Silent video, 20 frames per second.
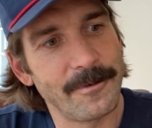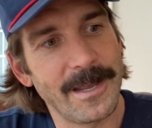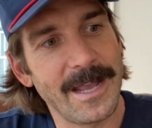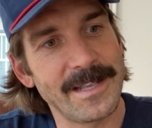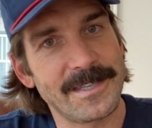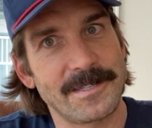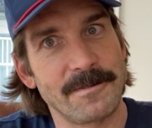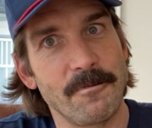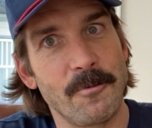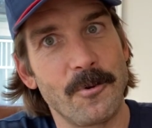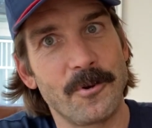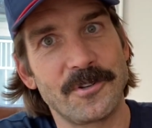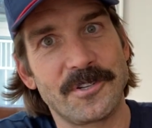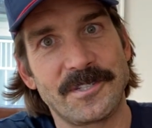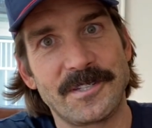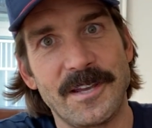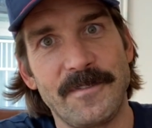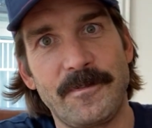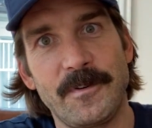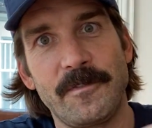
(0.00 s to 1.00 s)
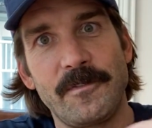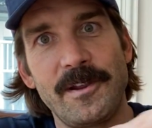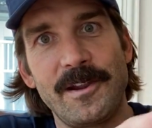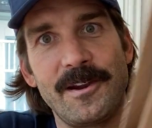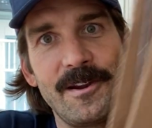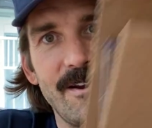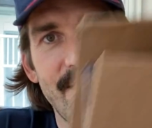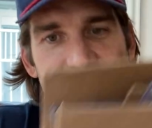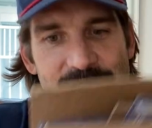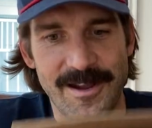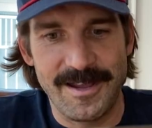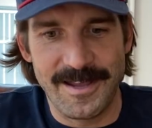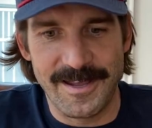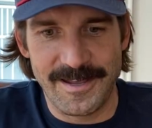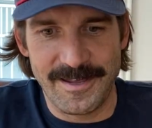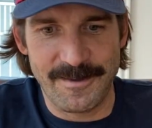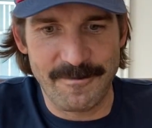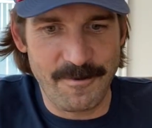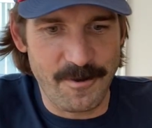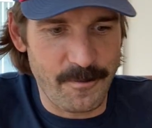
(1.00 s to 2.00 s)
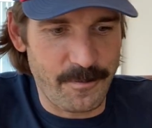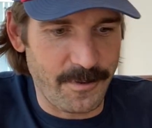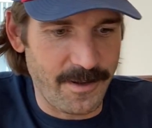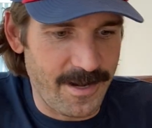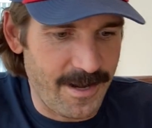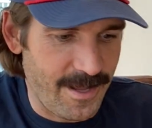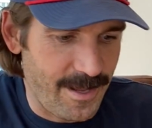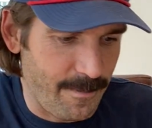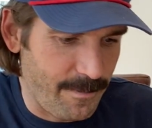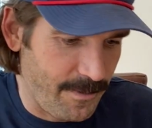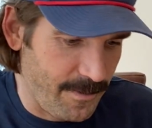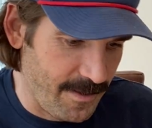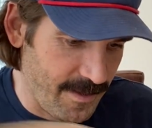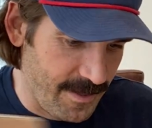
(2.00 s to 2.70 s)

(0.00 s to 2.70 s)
Got some more stuff over here, opening up.